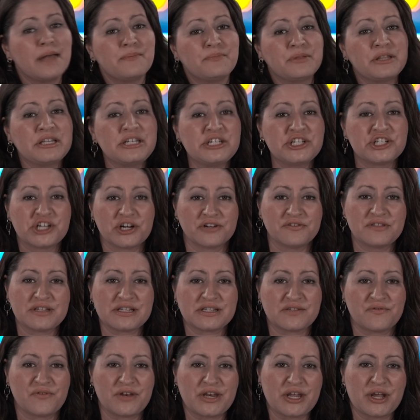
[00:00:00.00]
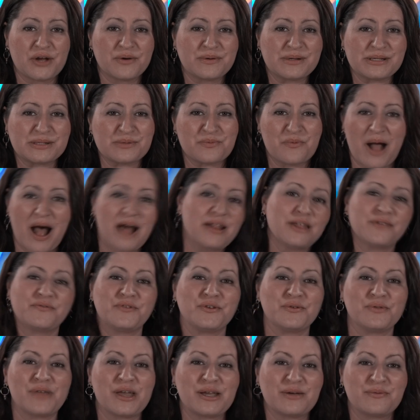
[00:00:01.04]
and please share this video as well
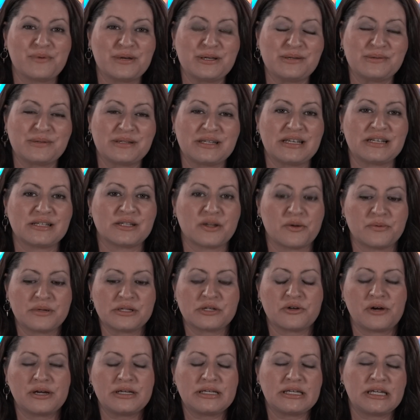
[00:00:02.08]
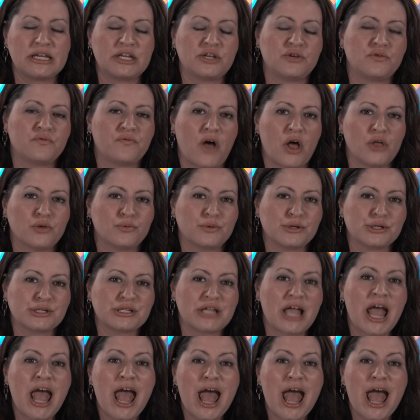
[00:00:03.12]
if you like what you see. It's always great to get new followers